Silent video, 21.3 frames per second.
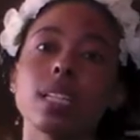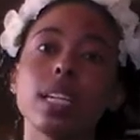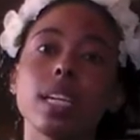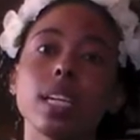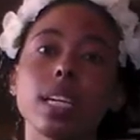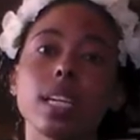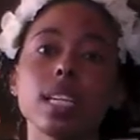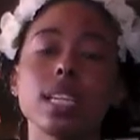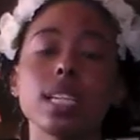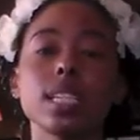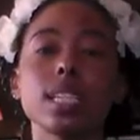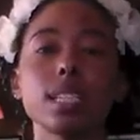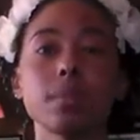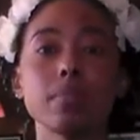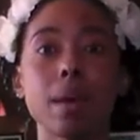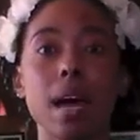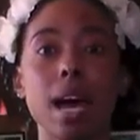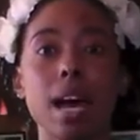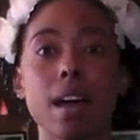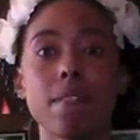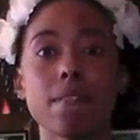Today is
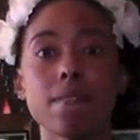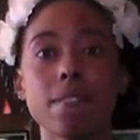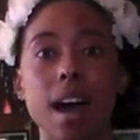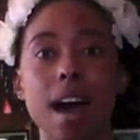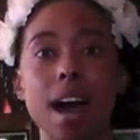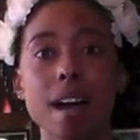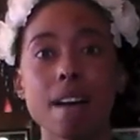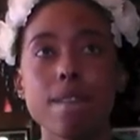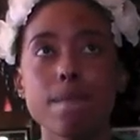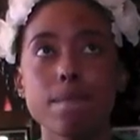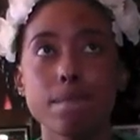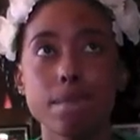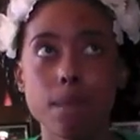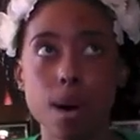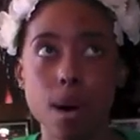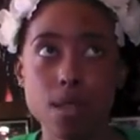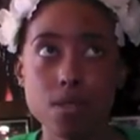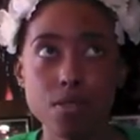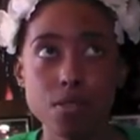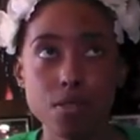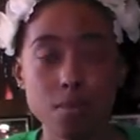my five
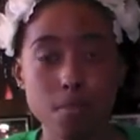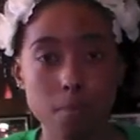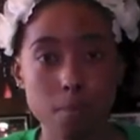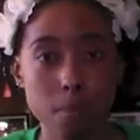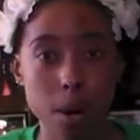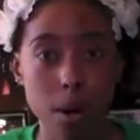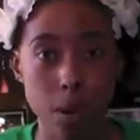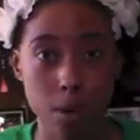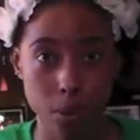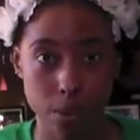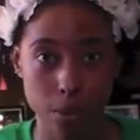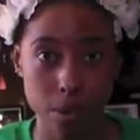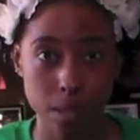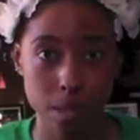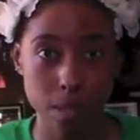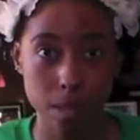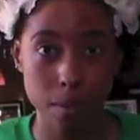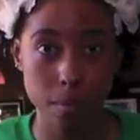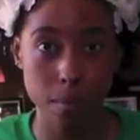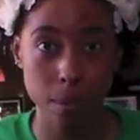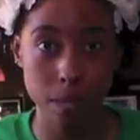month
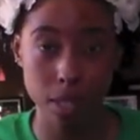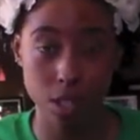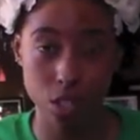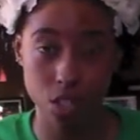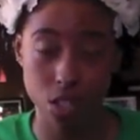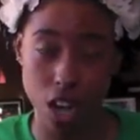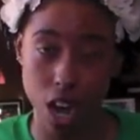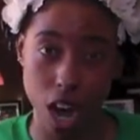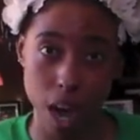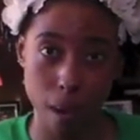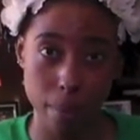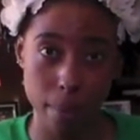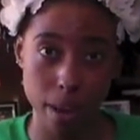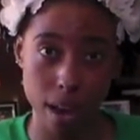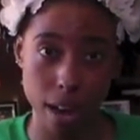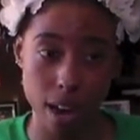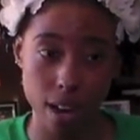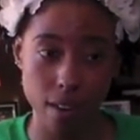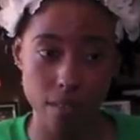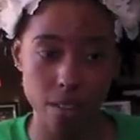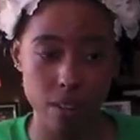post Big Chop
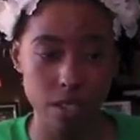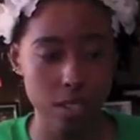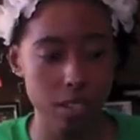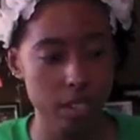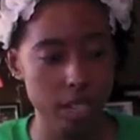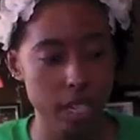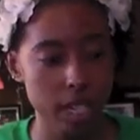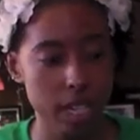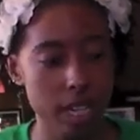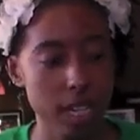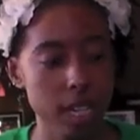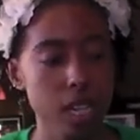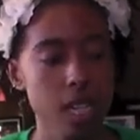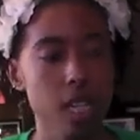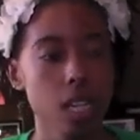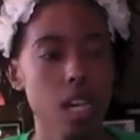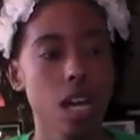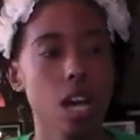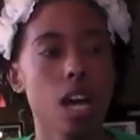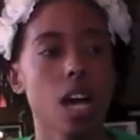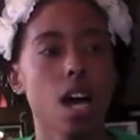anniversary.
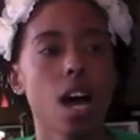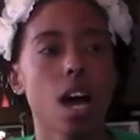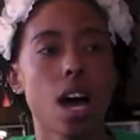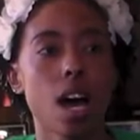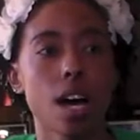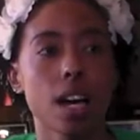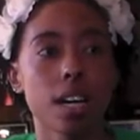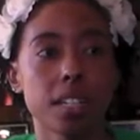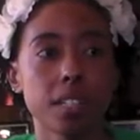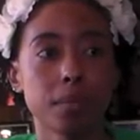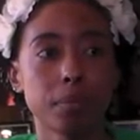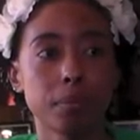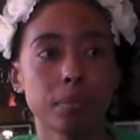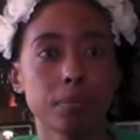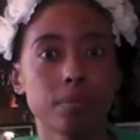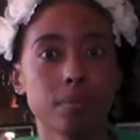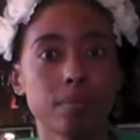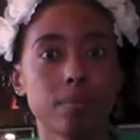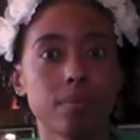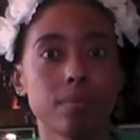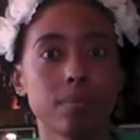
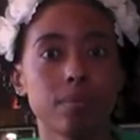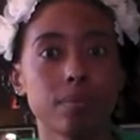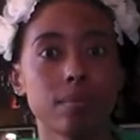Um,